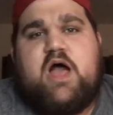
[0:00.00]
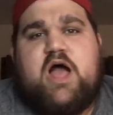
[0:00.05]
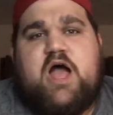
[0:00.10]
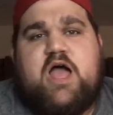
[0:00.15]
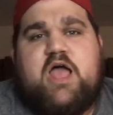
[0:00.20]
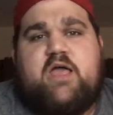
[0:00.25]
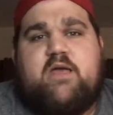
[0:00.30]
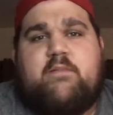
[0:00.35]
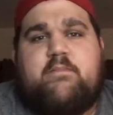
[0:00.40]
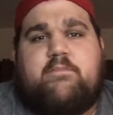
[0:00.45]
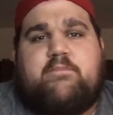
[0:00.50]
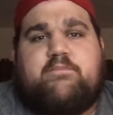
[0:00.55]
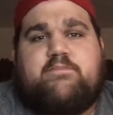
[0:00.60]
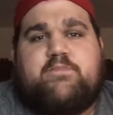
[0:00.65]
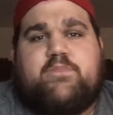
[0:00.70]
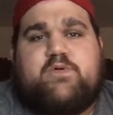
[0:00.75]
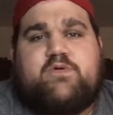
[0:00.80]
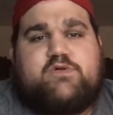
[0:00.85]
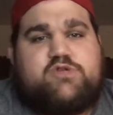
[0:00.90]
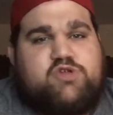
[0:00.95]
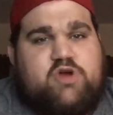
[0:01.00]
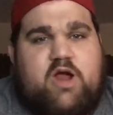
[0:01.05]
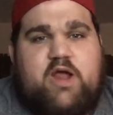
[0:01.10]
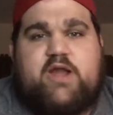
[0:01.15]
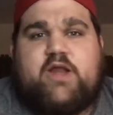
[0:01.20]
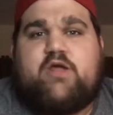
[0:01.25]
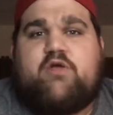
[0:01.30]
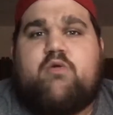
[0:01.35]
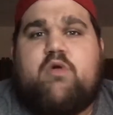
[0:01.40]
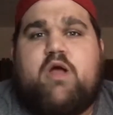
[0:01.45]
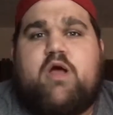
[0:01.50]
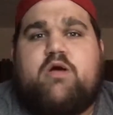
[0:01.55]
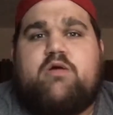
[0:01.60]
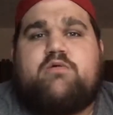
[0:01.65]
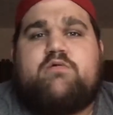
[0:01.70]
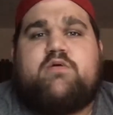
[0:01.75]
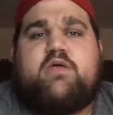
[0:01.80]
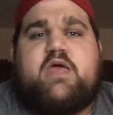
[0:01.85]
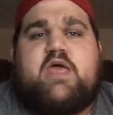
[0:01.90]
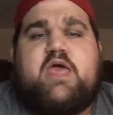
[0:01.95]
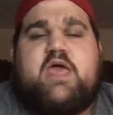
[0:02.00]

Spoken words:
I am trying to grow,